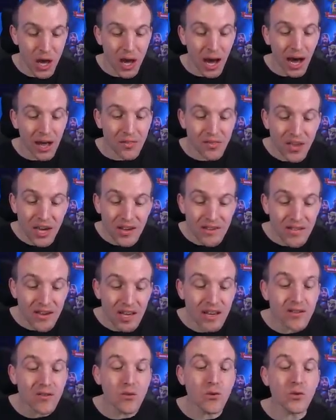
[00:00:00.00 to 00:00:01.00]
And this
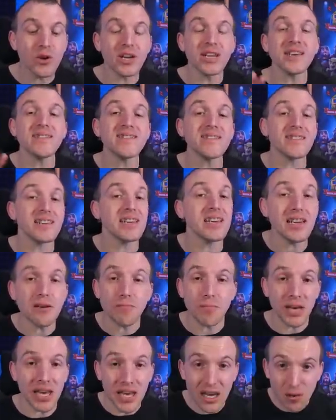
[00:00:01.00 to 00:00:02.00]
is only sneak
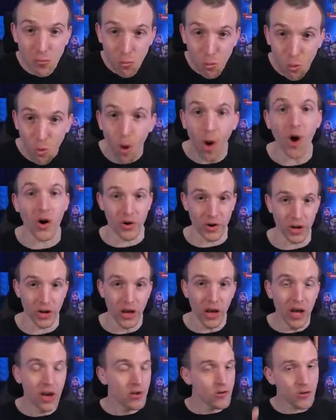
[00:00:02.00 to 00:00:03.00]
peek one.
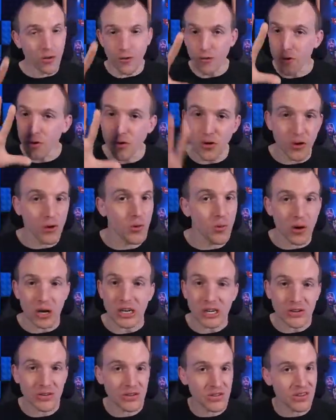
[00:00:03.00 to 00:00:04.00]
So if you do want
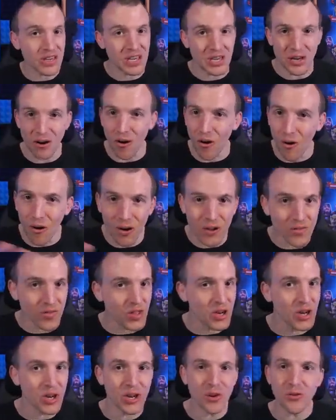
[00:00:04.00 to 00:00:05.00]
to see all of the
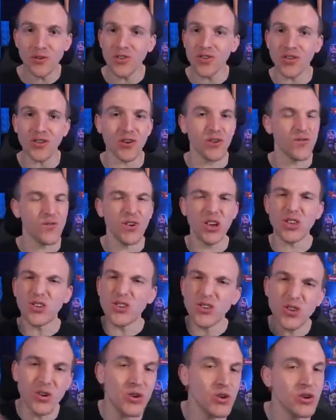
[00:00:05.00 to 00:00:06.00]
new stuff as
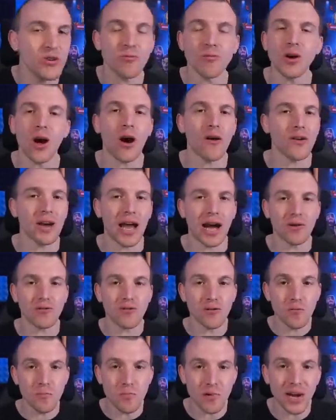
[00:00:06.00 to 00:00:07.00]
soon as we are allowed
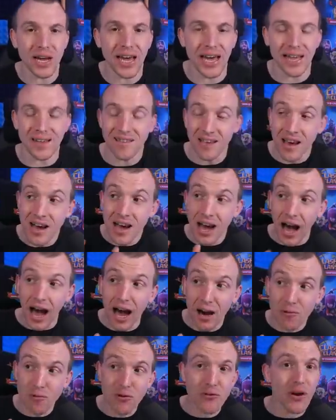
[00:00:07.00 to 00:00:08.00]
to bring it,
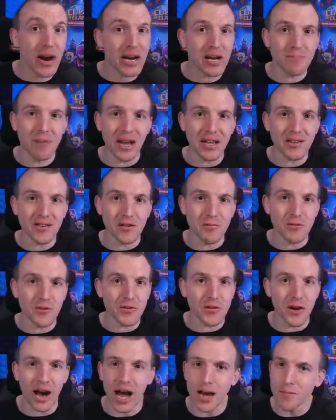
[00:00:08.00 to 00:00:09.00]
I would recommend
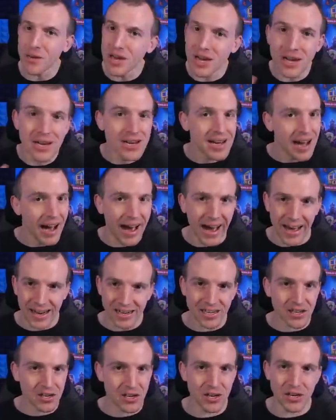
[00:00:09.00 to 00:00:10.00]
subscribing
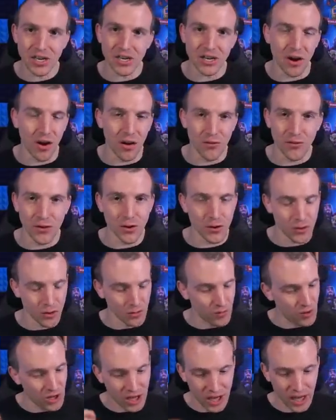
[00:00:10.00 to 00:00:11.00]
and turning on the
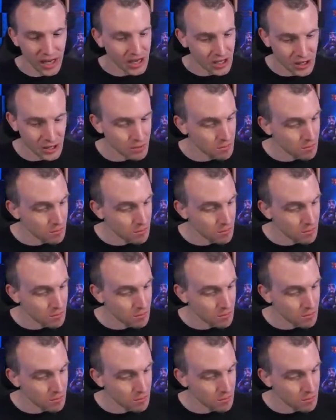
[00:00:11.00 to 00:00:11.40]
notification